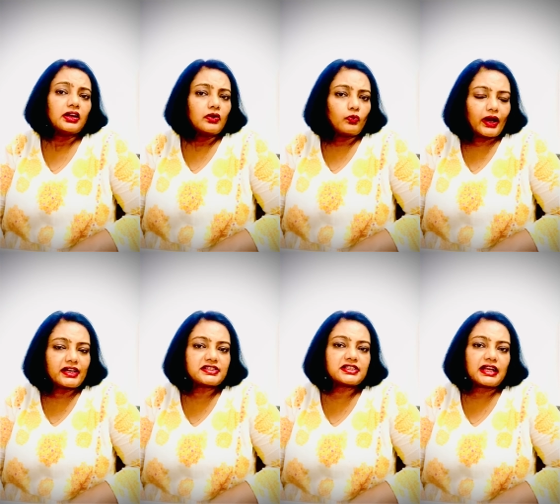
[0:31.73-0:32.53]
Why
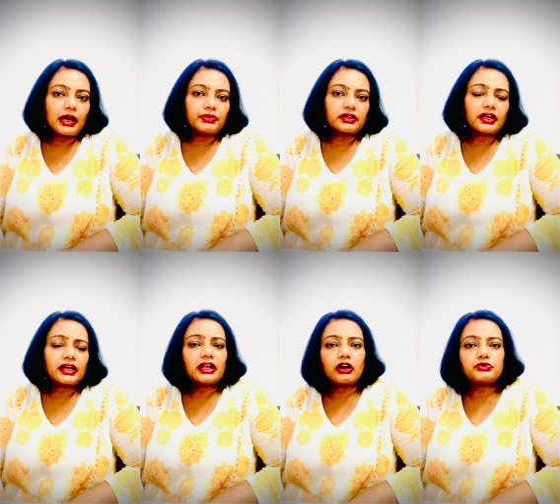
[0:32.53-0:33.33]
does it happen and
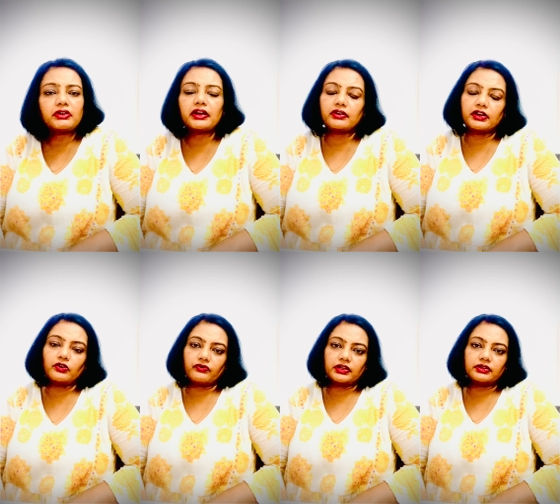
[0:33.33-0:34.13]
how to get rid
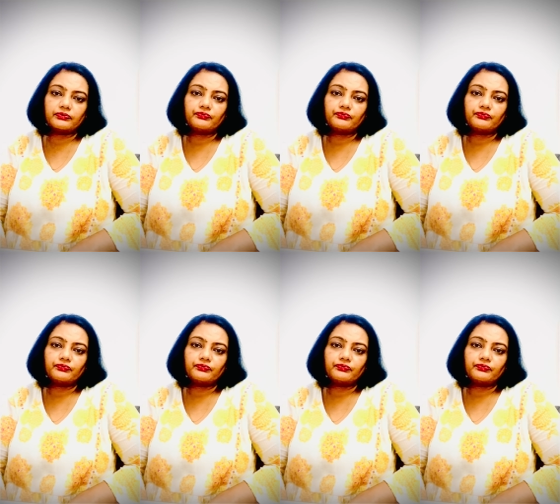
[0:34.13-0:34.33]
of it?